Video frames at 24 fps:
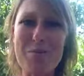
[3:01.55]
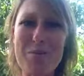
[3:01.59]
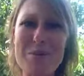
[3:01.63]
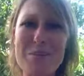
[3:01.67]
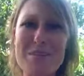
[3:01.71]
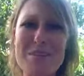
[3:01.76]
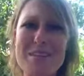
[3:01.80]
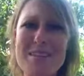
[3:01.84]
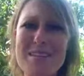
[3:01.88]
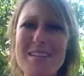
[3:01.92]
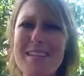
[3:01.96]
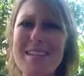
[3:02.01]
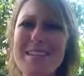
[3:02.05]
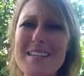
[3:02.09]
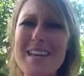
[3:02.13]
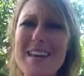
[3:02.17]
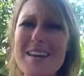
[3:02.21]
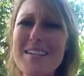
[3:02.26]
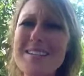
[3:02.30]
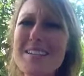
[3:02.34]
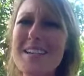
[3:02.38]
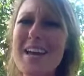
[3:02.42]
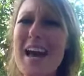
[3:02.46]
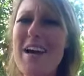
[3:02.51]
business and
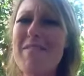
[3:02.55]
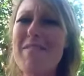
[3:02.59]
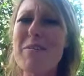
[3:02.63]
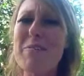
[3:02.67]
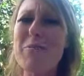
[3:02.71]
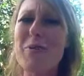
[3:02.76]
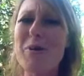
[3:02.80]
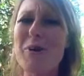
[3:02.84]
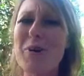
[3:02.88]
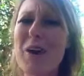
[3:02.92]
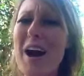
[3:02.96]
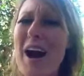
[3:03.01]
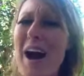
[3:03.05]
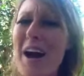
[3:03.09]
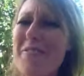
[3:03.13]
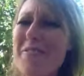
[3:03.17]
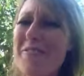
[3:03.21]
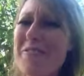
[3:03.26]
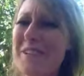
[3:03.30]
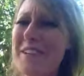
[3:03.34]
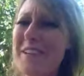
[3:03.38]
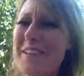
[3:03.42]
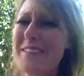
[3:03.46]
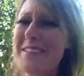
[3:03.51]
yes to having more
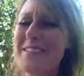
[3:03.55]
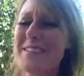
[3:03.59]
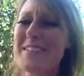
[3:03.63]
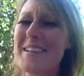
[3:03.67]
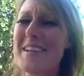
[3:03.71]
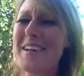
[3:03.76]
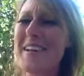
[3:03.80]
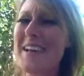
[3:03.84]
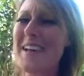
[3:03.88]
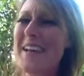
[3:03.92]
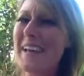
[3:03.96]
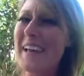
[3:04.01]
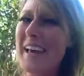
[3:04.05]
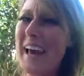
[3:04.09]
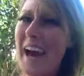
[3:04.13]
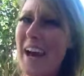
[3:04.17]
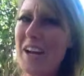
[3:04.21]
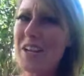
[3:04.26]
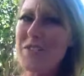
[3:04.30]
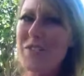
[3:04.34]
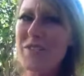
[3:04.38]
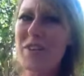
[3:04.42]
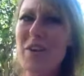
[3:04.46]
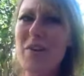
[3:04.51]
confidence,
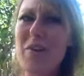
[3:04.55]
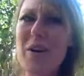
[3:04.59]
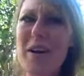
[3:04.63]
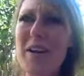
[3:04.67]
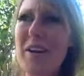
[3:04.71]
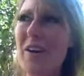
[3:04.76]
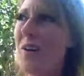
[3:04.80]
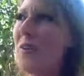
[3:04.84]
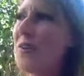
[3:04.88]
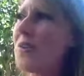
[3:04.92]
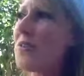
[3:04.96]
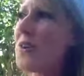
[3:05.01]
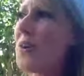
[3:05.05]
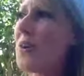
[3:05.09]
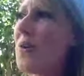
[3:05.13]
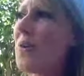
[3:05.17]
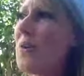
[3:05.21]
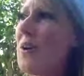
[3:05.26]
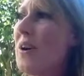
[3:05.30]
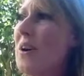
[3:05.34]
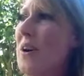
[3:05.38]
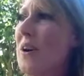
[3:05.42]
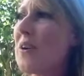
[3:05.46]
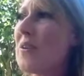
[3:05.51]
cash flow, and
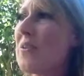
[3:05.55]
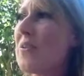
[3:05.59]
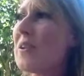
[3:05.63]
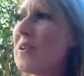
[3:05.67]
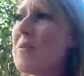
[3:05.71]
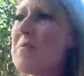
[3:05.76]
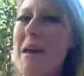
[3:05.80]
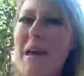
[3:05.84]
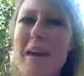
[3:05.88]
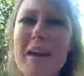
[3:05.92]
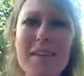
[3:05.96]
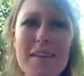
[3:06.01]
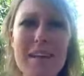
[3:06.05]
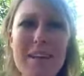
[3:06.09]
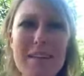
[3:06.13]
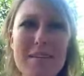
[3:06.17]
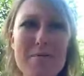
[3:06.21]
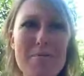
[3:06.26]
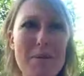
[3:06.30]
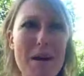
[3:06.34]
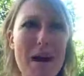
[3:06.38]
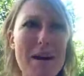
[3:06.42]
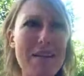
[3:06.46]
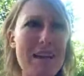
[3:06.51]
also really making that
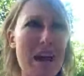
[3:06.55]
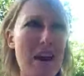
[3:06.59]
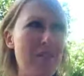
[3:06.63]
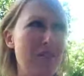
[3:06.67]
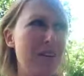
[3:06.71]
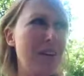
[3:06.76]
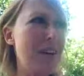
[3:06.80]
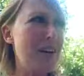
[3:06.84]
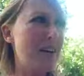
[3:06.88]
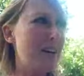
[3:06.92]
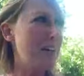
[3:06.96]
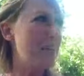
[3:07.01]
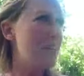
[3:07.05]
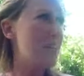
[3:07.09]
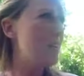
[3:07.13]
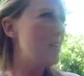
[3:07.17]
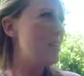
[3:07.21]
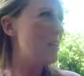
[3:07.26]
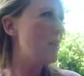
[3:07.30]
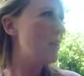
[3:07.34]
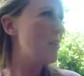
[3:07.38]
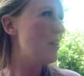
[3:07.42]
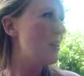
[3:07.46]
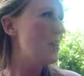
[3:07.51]
impact, having
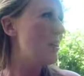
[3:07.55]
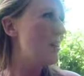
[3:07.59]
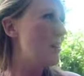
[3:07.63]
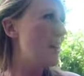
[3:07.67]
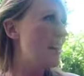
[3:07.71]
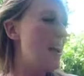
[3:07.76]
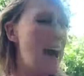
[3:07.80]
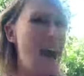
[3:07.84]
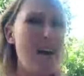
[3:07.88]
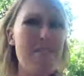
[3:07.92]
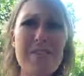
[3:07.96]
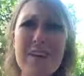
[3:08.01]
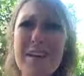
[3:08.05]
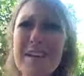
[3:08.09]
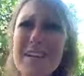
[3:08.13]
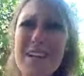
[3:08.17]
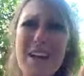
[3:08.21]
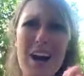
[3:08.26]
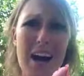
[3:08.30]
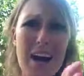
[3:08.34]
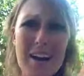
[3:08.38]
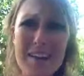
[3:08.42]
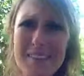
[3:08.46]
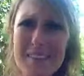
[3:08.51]

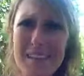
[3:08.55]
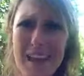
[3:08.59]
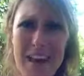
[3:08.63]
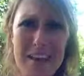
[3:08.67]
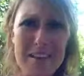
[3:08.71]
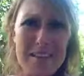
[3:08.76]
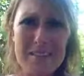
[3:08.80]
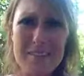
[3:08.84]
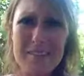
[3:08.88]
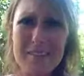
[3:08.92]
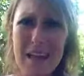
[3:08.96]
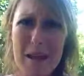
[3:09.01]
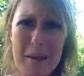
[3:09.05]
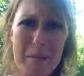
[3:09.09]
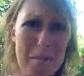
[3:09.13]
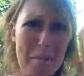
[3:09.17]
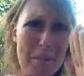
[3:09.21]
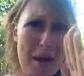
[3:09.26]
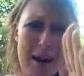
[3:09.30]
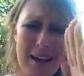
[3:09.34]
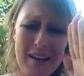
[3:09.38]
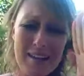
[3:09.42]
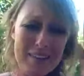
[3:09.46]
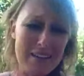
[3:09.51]
not that
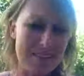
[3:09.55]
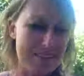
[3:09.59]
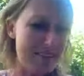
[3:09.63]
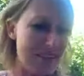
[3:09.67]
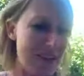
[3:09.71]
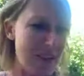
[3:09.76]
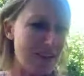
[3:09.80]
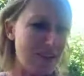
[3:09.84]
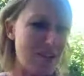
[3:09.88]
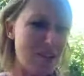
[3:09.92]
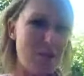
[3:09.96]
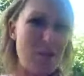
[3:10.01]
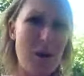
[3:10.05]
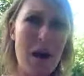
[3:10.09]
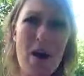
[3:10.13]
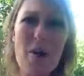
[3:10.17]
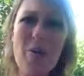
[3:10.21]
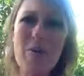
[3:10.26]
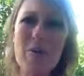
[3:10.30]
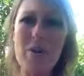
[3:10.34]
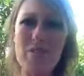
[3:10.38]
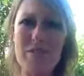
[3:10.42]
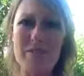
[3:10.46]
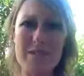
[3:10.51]
mind that takes you
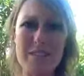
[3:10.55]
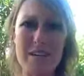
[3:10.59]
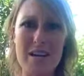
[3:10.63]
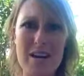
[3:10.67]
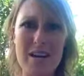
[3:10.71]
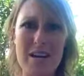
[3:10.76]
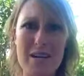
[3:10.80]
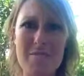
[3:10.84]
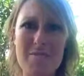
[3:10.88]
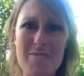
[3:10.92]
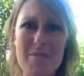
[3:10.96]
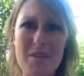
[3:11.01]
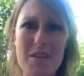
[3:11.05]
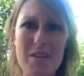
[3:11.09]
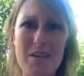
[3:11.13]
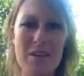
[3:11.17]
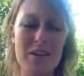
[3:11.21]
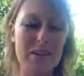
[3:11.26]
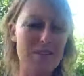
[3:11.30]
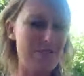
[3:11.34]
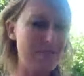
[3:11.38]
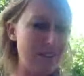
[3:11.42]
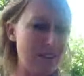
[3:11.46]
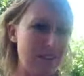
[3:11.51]
out all the time.
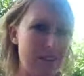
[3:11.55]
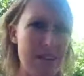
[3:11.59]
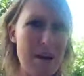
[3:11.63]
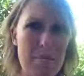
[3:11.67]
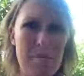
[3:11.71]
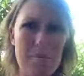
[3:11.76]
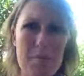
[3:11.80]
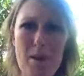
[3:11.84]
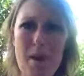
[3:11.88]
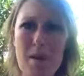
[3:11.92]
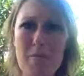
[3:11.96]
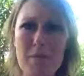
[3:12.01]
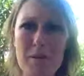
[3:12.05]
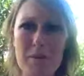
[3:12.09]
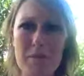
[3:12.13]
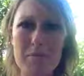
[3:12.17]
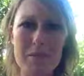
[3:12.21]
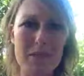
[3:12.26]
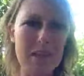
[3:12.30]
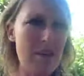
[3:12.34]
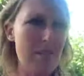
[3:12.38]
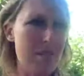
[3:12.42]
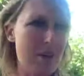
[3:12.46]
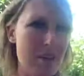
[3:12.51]
Fix that
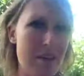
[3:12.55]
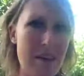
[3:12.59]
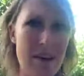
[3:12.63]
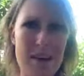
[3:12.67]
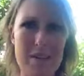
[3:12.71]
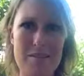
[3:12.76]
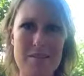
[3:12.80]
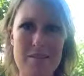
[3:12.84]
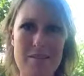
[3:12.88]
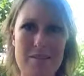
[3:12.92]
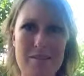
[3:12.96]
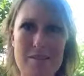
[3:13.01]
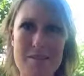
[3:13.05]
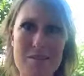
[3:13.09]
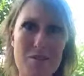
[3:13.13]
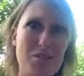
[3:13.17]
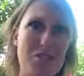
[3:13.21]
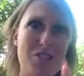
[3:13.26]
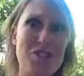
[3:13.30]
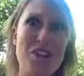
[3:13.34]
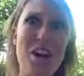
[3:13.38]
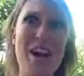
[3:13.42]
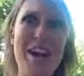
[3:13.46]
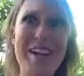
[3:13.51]
problem. Get rid of that.
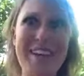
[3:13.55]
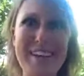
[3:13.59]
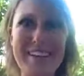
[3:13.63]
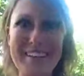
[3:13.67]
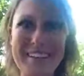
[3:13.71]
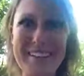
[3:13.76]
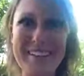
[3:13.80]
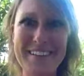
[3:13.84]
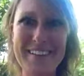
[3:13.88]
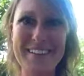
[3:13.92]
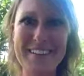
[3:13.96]
Start shining.